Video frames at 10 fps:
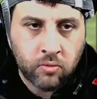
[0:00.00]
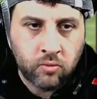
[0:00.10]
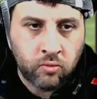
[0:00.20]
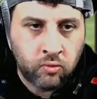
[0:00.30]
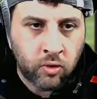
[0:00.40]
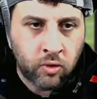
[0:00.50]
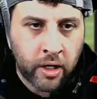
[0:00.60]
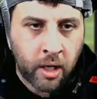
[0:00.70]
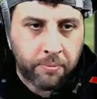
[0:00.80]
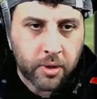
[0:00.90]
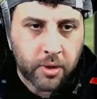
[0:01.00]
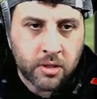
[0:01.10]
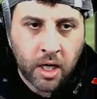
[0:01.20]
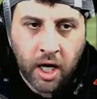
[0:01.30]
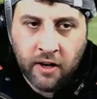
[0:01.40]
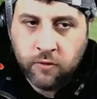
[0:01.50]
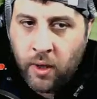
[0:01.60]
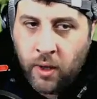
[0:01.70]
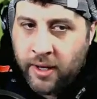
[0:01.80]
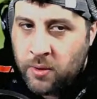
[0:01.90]
run up to halfway
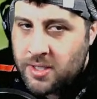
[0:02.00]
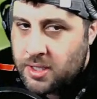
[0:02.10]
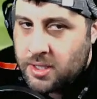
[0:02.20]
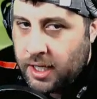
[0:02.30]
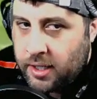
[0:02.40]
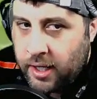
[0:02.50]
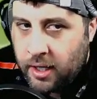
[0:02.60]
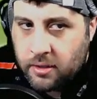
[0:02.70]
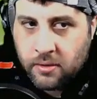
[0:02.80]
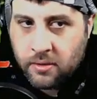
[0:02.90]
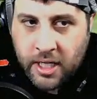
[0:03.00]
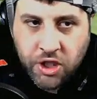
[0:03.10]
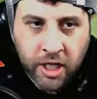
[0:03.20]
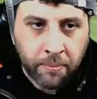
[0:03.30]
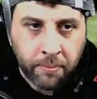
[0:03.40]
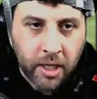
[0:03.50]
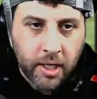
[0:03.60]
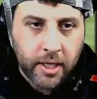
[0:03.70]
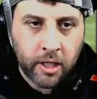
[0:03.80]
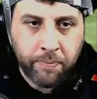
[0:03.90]
with Sinclair crashing up.
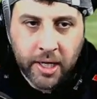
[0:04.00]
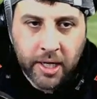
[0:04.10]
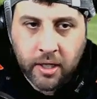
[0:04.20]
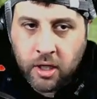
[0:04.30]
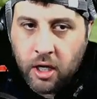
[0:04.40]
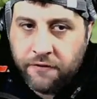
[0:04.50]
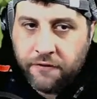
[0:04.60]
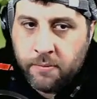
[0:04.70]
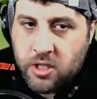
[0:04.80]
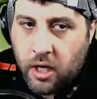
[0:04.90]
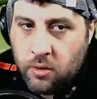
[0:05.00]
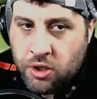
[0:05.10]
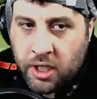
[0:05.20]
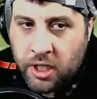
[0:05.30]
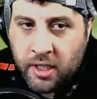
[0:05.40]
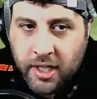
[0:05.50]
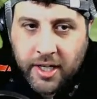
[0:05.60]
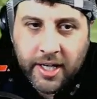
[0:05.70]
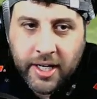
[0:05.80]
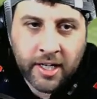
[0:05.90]
Little pick and go from Itoje.
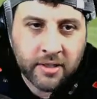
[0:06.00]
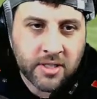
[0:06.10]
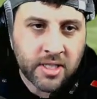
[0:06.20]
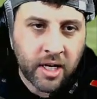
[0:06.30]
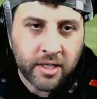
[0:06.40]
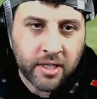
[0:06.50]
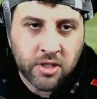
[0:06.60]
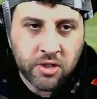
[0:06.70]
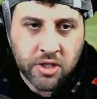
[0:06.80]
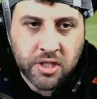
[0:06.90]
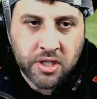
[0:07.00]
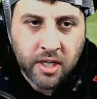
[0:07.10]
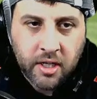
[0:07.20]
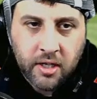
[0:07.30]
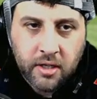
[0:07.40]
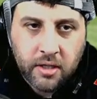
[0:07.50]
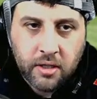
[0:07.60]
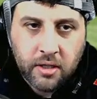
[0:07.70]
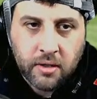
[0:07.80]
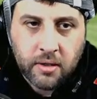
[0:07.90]
England starting to just
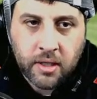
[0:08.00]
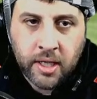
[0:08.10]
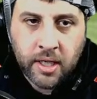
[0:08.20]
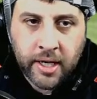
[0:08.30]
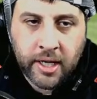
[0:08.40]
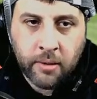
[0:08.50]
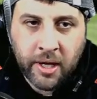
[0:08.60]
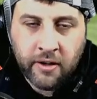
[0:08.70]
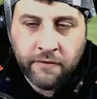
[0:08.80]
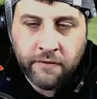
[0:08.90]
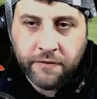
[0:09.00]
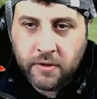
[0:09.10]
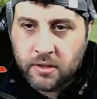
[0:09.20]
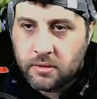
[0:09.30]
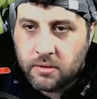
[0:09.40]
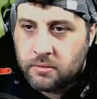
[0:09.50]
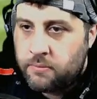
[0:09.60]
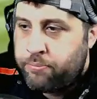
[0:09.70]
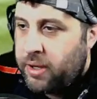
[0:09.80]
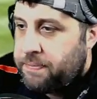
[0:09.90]
get a little
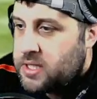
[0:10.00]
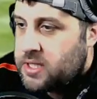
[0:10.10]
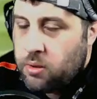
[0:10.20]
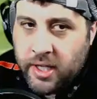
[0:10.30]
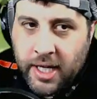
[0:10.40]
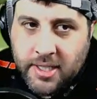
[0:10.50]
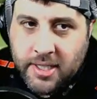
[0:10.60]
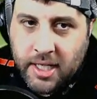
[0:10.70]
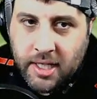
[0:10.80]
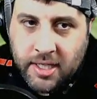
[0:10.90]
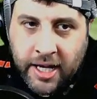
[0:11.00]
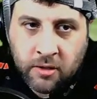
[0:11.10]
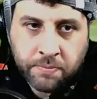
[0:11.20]
bit between their teeth now.